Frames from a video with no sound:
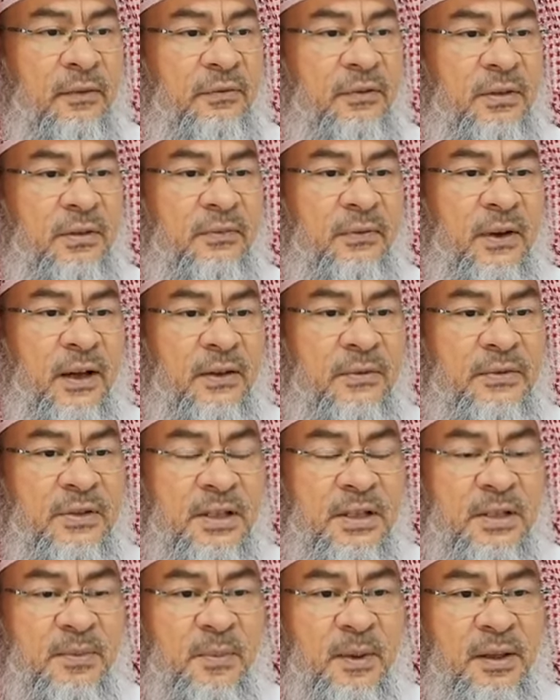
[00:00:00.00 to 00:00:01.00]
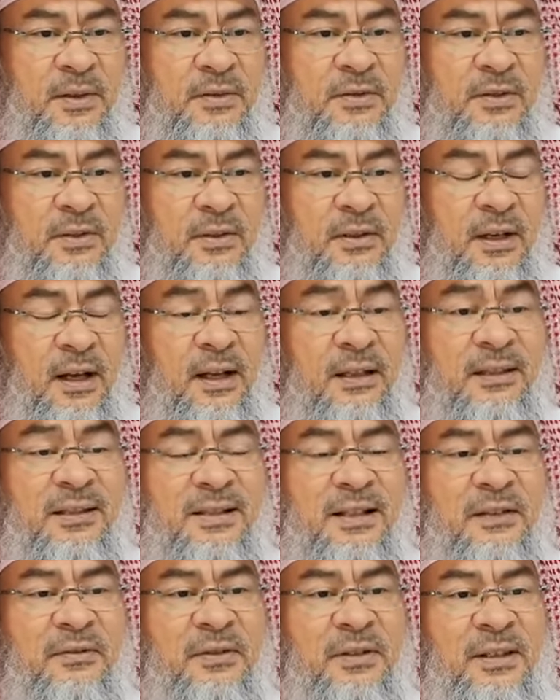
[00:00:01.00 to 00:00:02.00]
After 5-6 months,
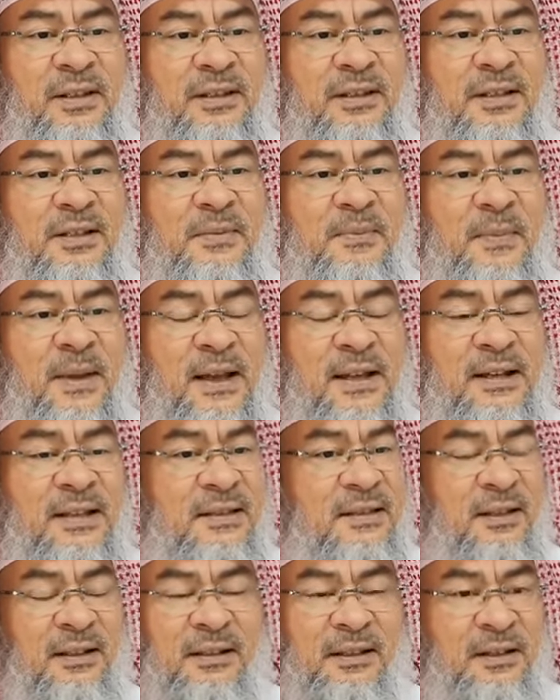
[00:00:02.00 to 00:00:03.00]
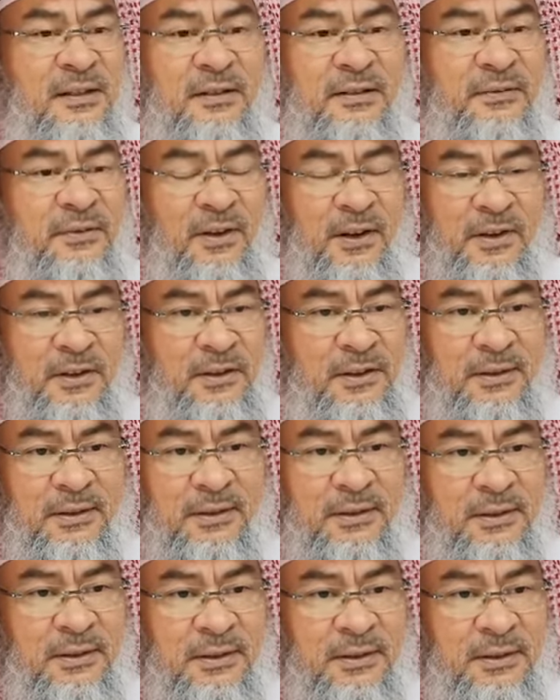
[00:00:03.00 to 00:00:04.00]
I discovered that this man is not her
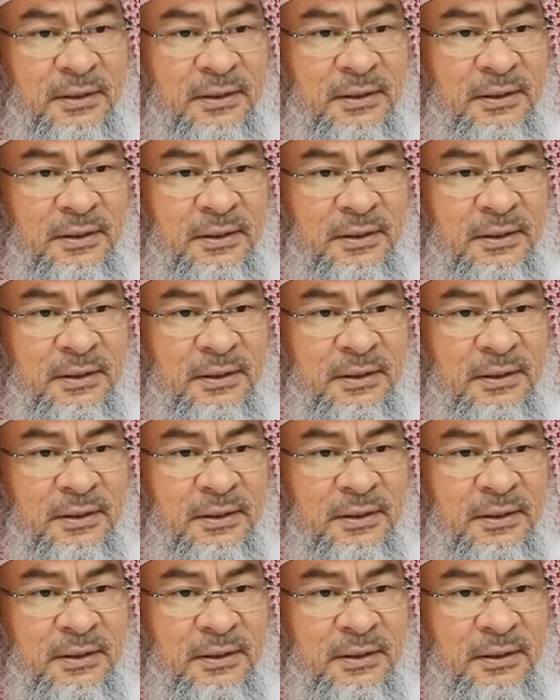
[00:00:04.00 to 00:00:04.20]
father.